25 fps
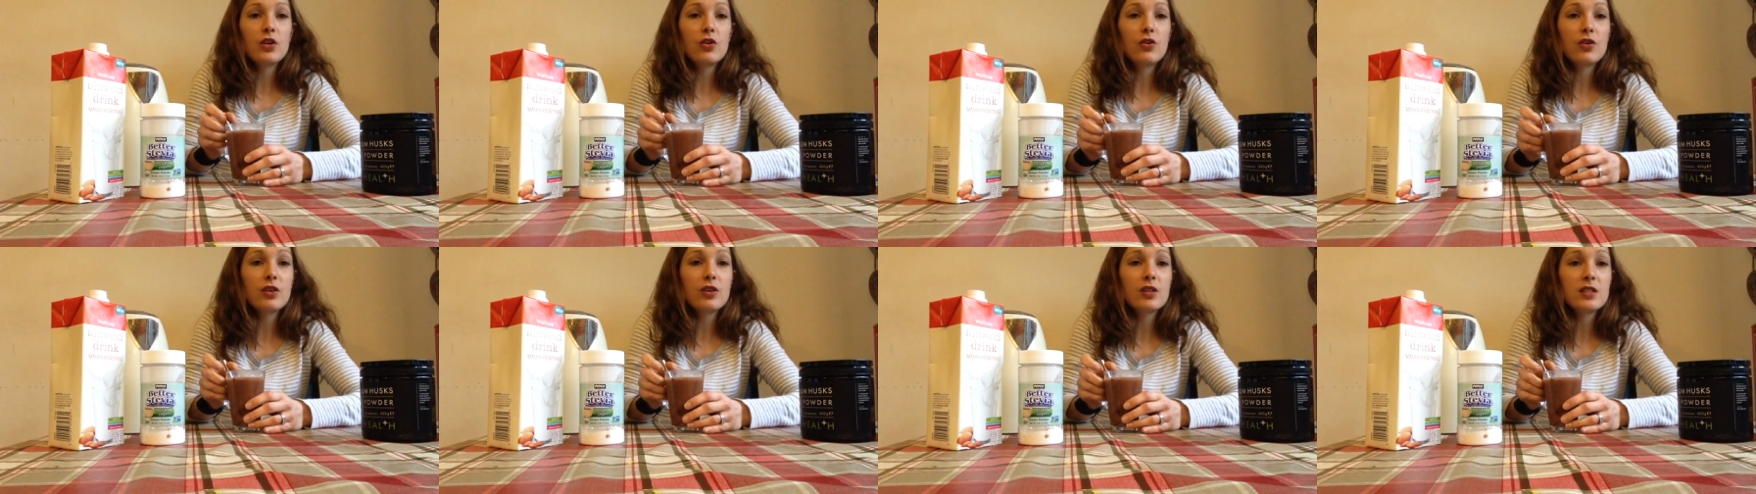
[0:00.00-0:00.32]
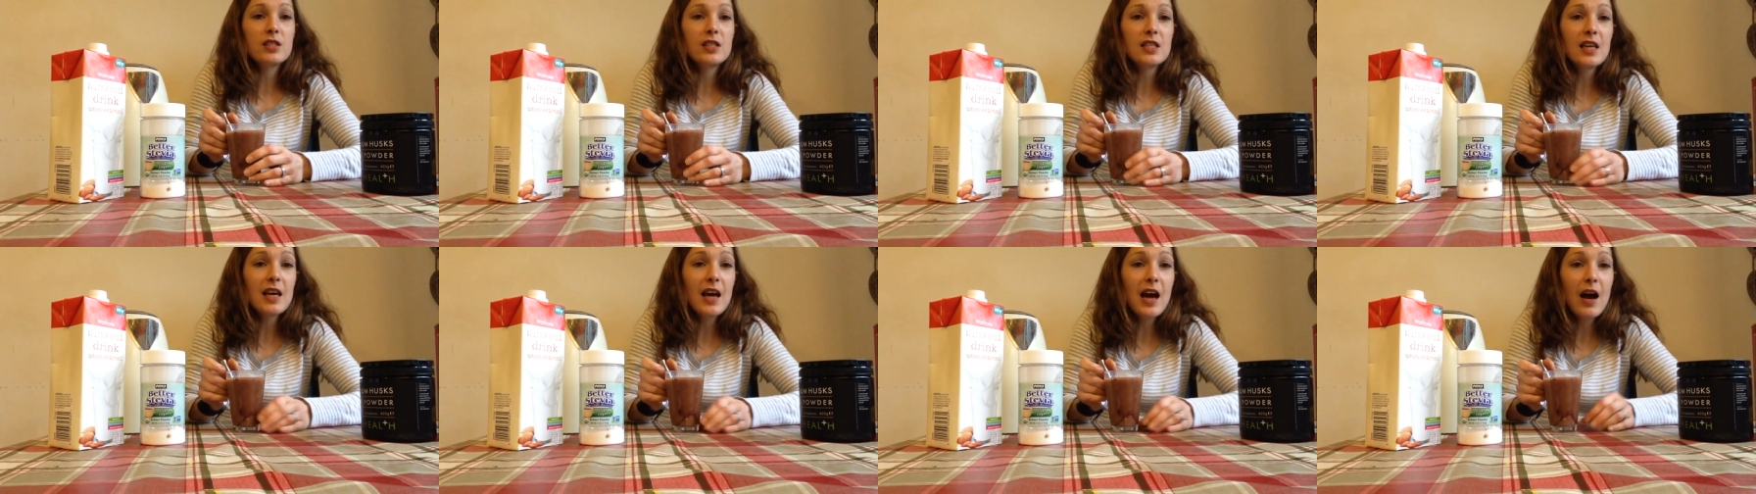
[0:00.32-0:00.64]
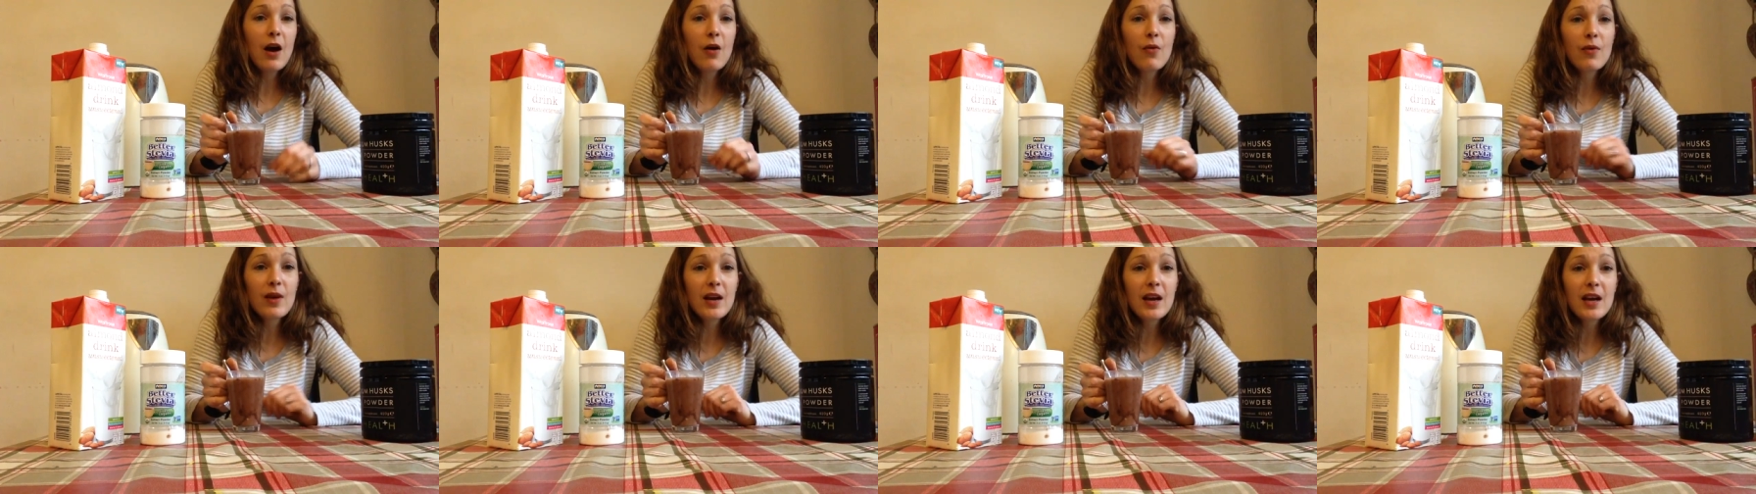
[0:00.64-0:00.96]
You can see
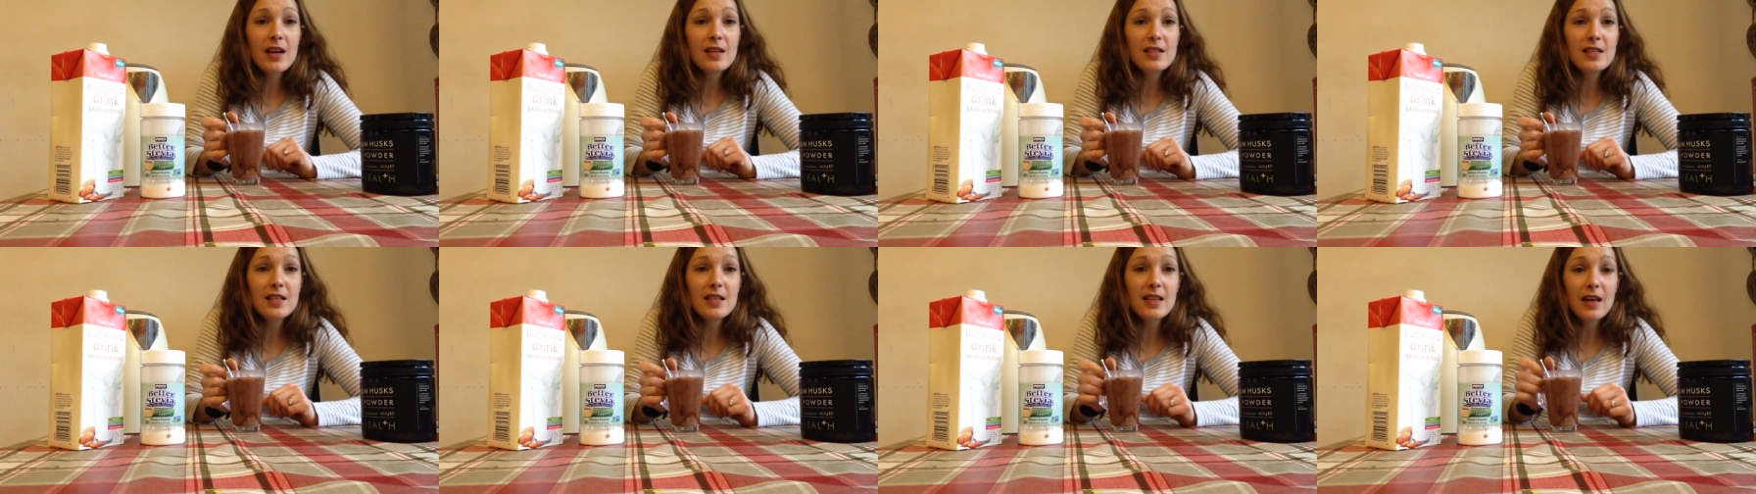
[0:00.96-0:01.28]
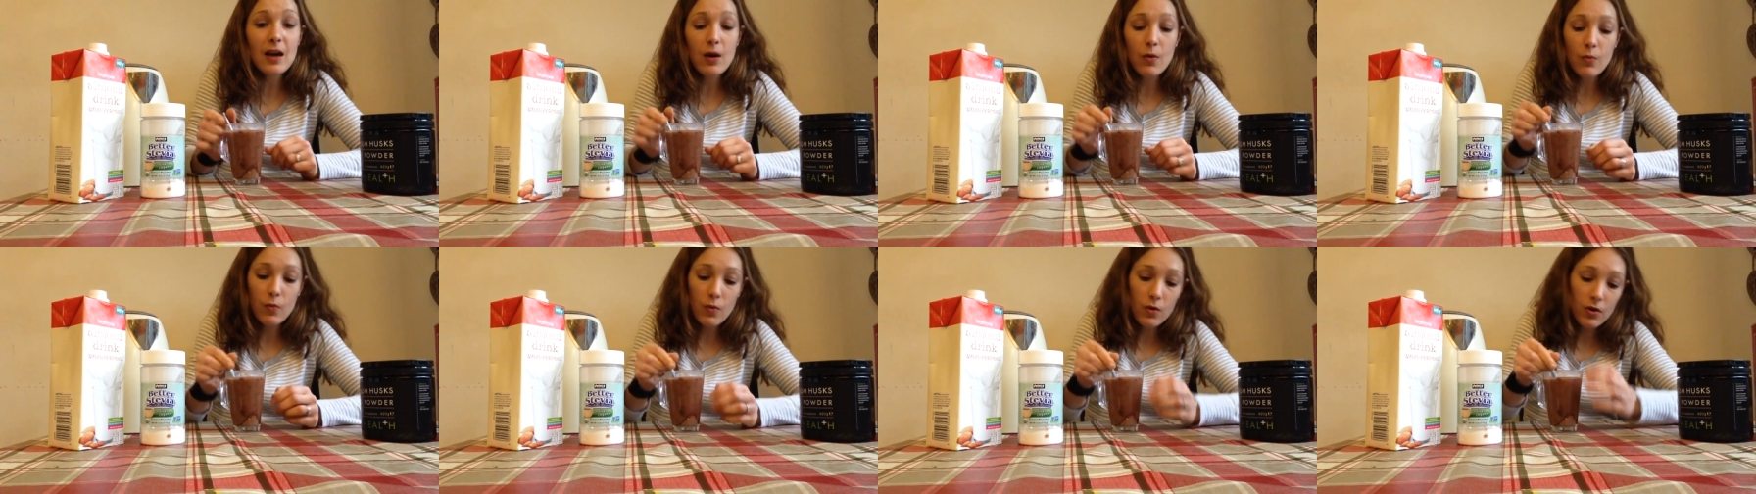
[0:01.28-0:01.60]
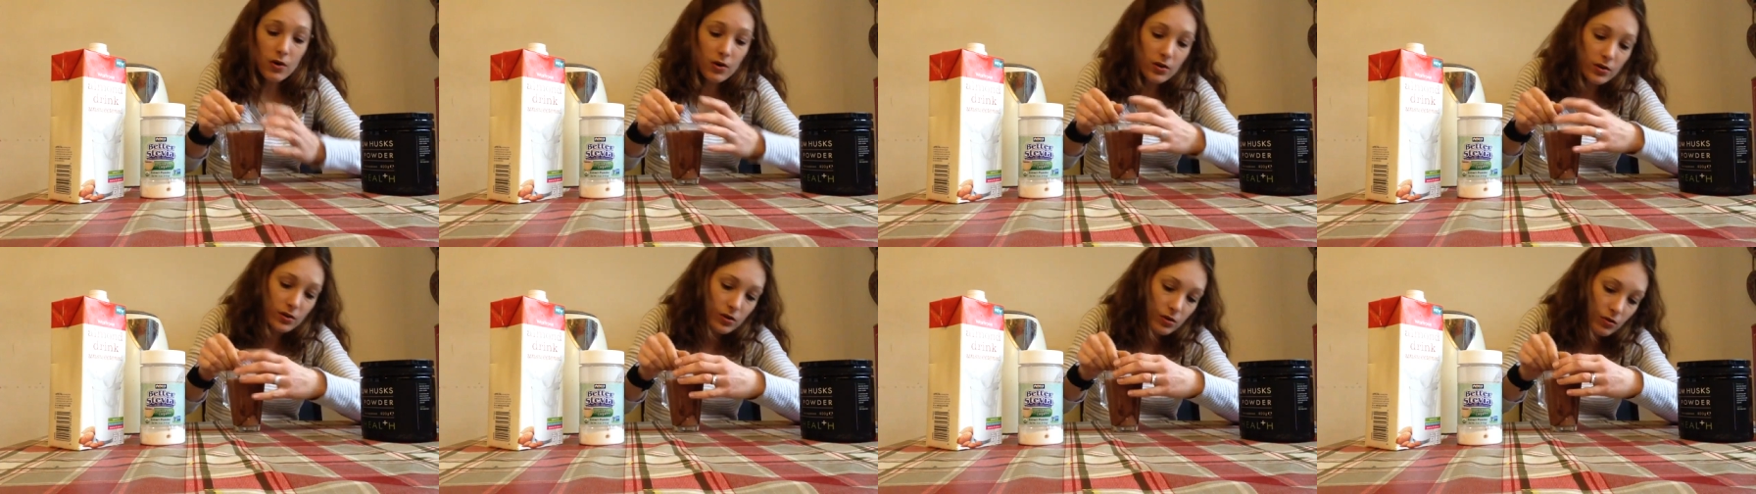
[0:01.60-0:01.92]
how easy that
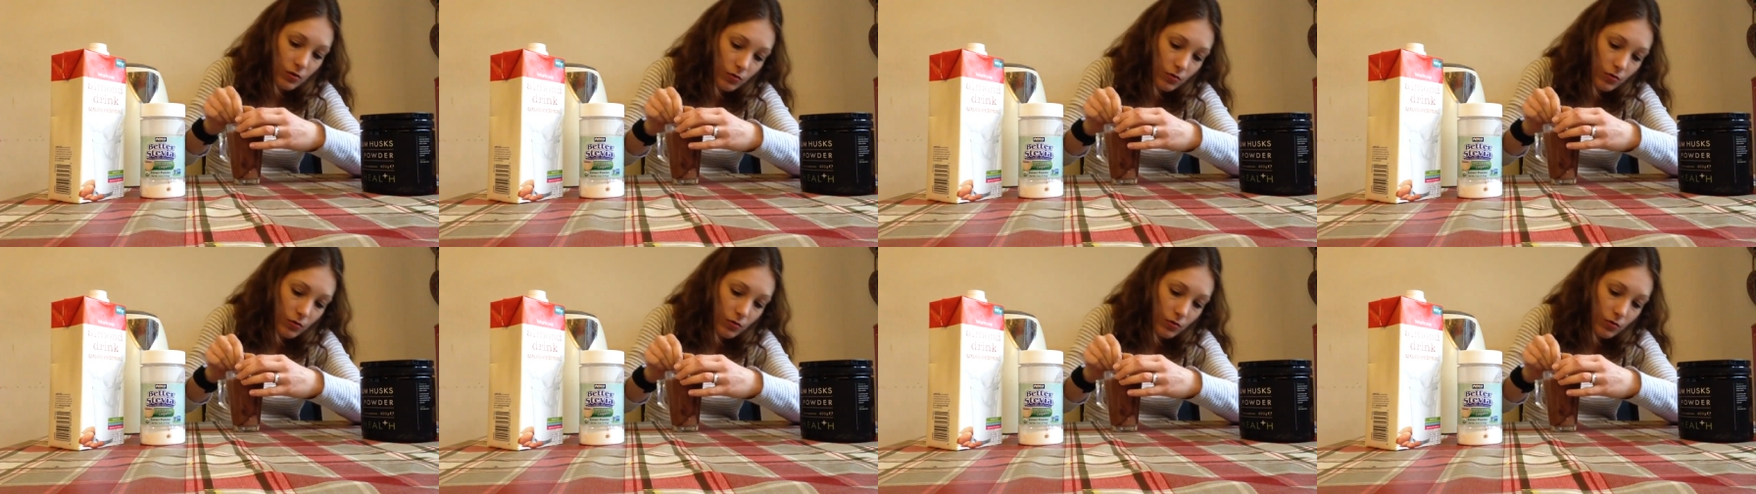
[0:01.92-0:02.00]
was.